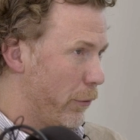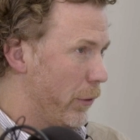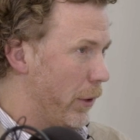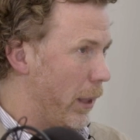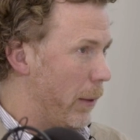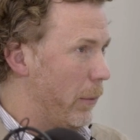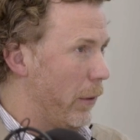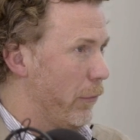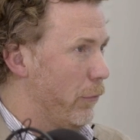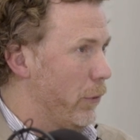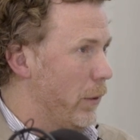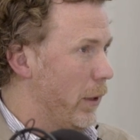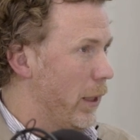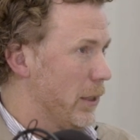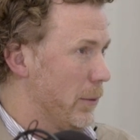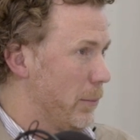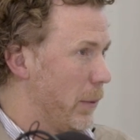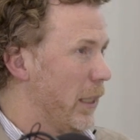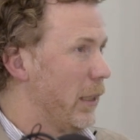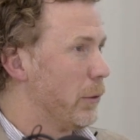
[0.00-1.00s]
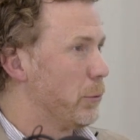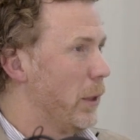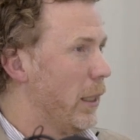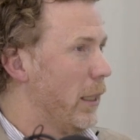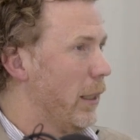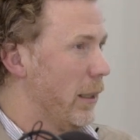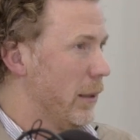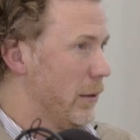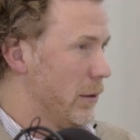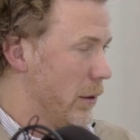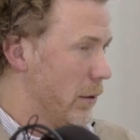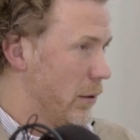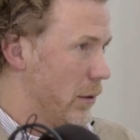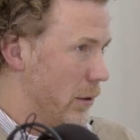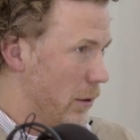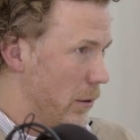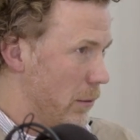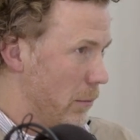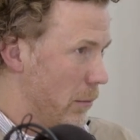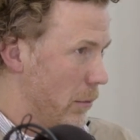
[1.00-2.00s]
for them and for us. But it really
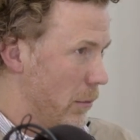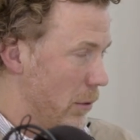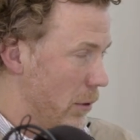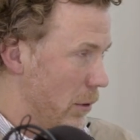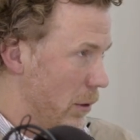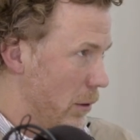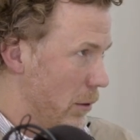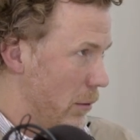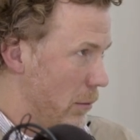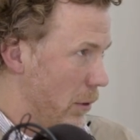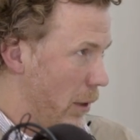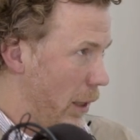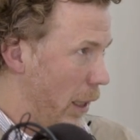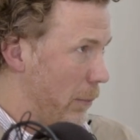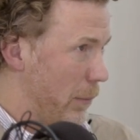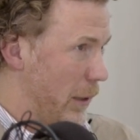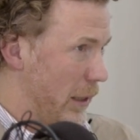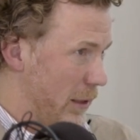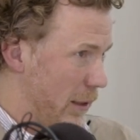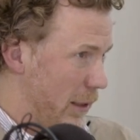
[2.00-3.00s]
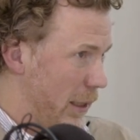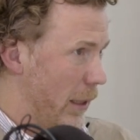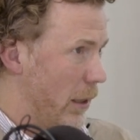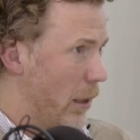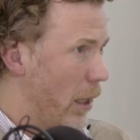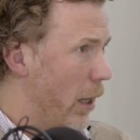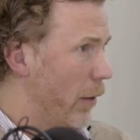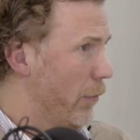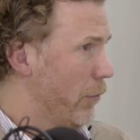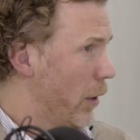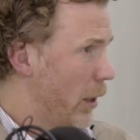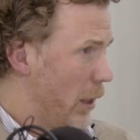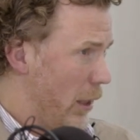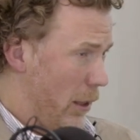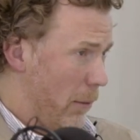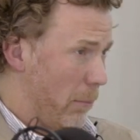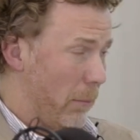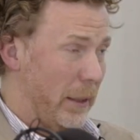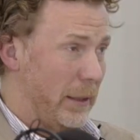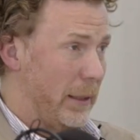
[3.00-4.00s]
helped us take off.
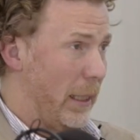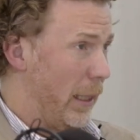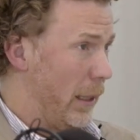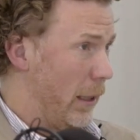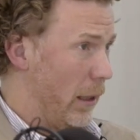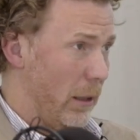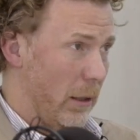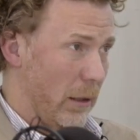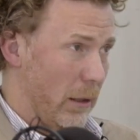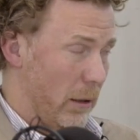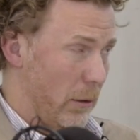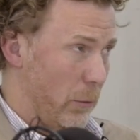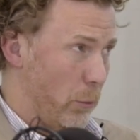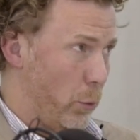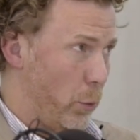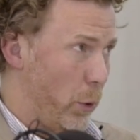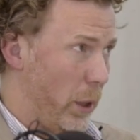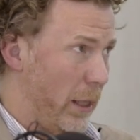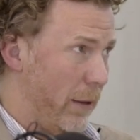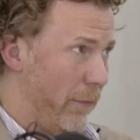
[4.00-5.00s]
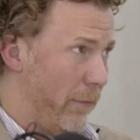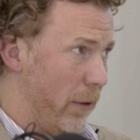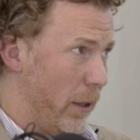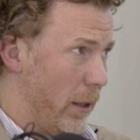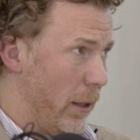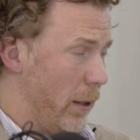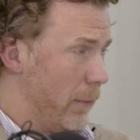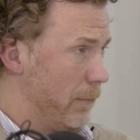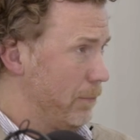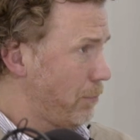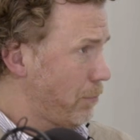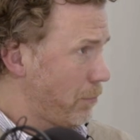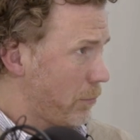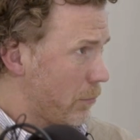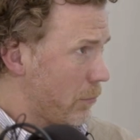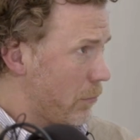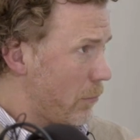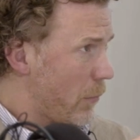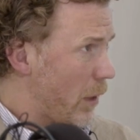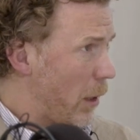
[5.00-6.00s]
But then we've
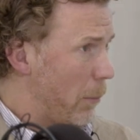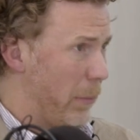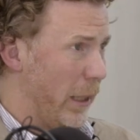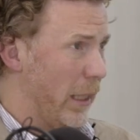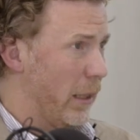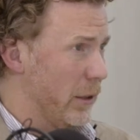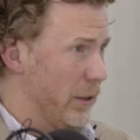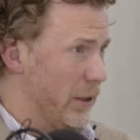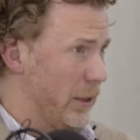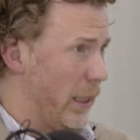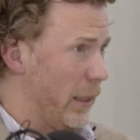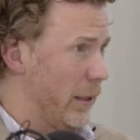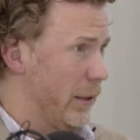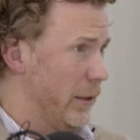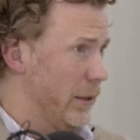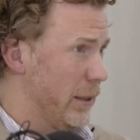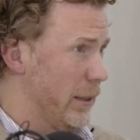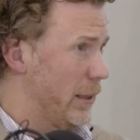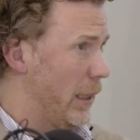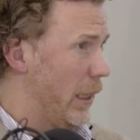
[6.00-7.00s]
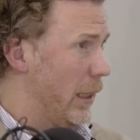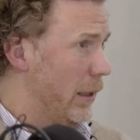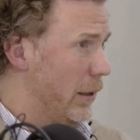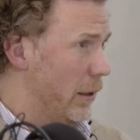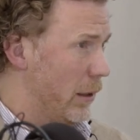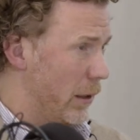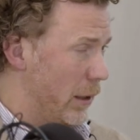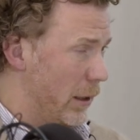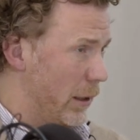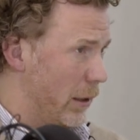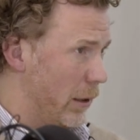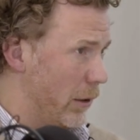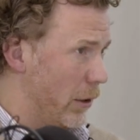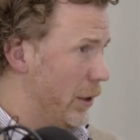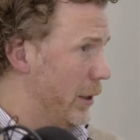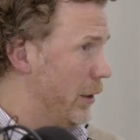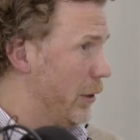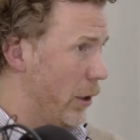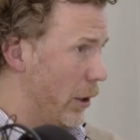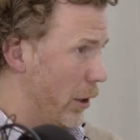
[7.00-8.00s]
been consulting on the side
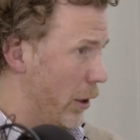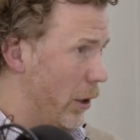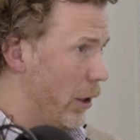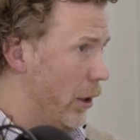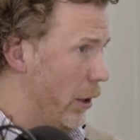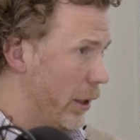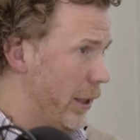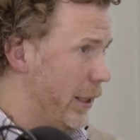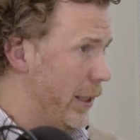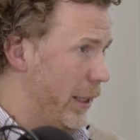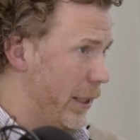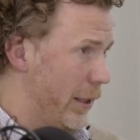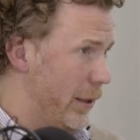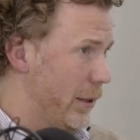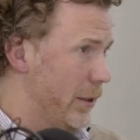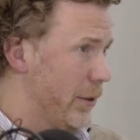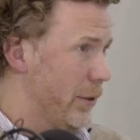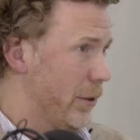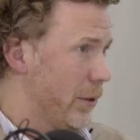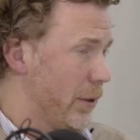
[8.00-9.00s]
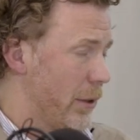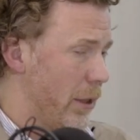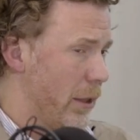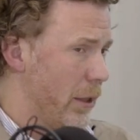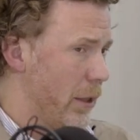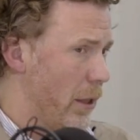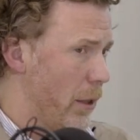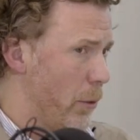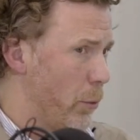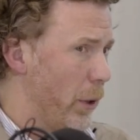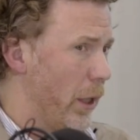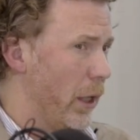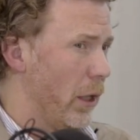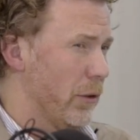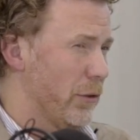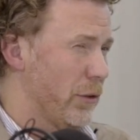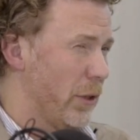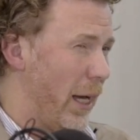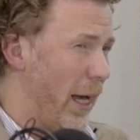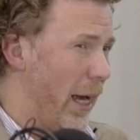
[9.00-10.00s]
in the early years. We
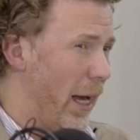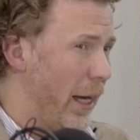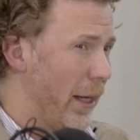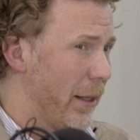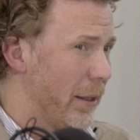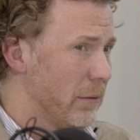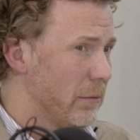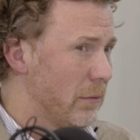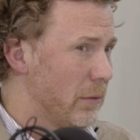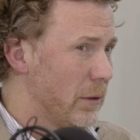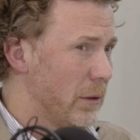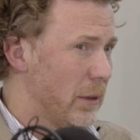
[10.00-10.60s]
also had